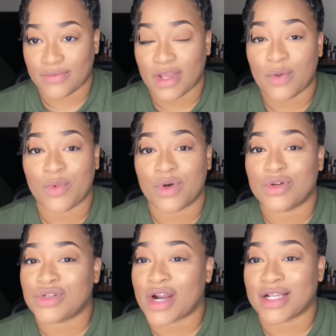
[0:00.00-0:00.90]
and we'll
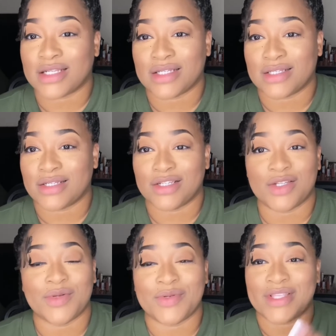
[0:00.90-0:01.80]
try to
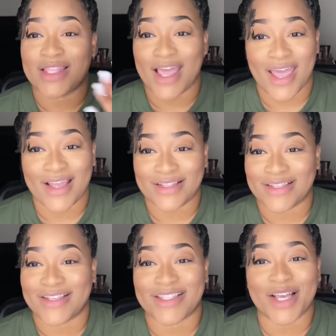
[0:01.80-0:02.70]
use that.
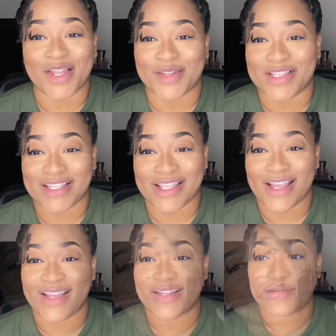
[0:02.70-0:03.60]
It's the closest thing.